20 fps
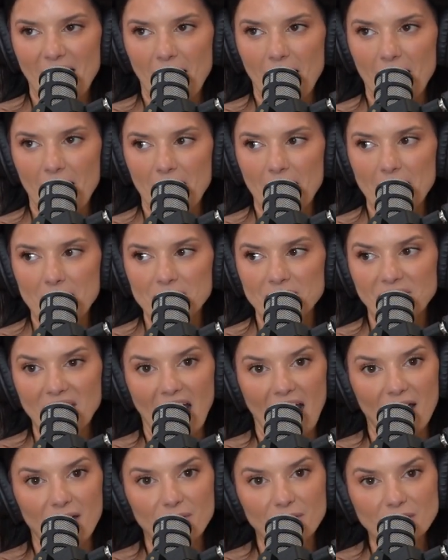
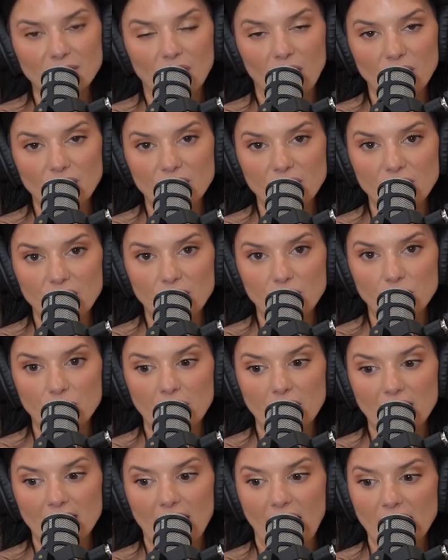I will talk to
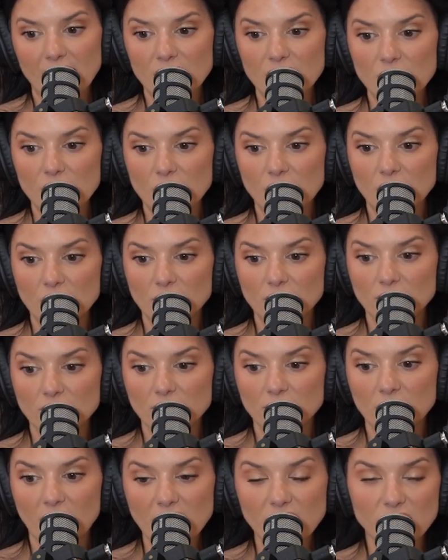you next
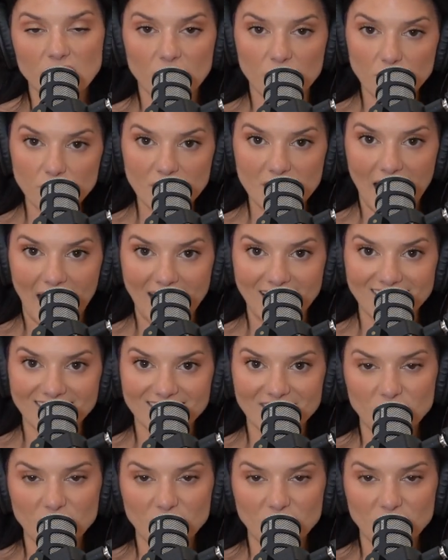Tuesday.